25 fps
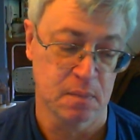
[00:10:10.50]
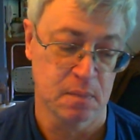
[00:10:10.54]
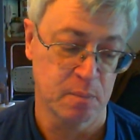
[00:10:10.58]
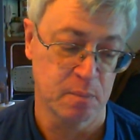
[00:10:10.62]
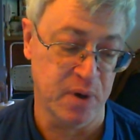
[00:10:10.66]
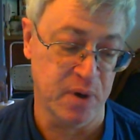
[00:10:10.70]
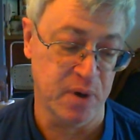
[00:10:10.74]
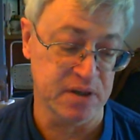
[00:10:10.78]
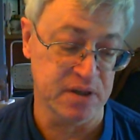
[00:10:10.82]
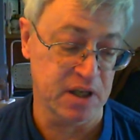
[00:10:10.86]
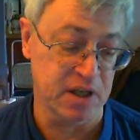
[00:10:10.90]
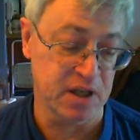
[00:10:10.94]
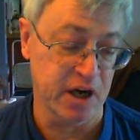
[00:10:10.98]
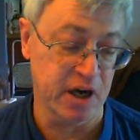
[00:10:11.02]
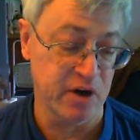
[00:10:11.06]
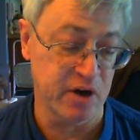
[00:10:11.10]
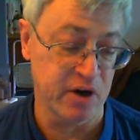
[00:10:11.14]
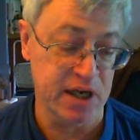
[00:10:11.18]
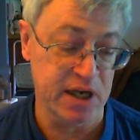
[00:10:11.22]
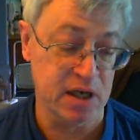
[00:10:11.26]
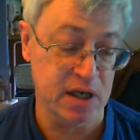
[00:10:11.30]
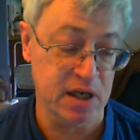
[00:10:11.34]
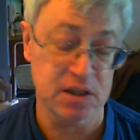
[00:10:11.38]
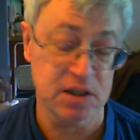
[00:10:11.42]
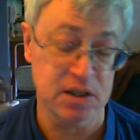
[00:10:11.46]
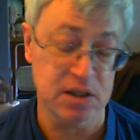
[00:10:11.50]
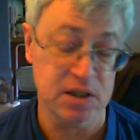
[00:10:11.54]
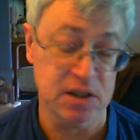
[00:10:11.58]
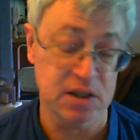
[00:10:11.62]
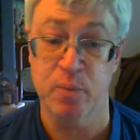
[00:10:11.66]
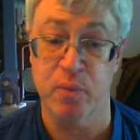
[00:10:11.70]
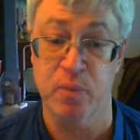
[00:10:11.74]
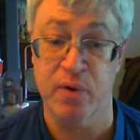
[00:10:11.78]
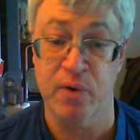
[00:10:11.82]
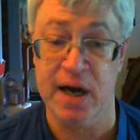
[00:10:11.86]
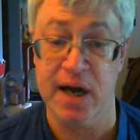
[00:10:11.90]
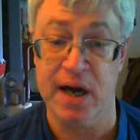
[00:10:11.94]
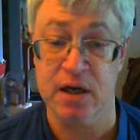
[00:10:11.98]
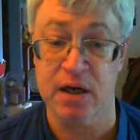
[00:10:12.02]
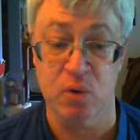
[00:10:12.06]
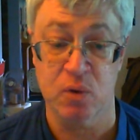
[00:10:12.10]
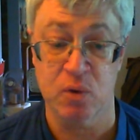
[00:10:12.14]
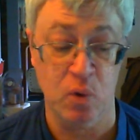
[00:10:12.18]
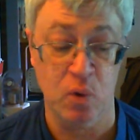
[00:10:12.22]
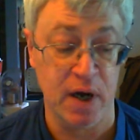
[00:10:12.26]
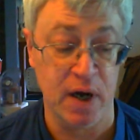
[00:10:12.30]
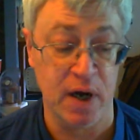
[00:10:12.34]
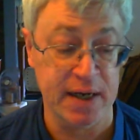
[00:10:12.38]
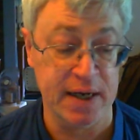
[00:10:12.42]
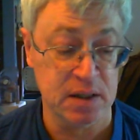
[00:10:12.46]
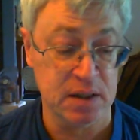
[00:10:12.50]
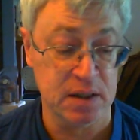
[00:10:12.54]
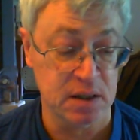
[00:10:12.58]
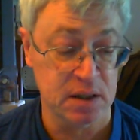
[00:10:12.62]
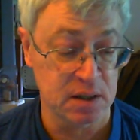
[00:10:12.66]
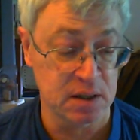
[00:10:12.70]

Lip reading: But there it is. It's in black and white.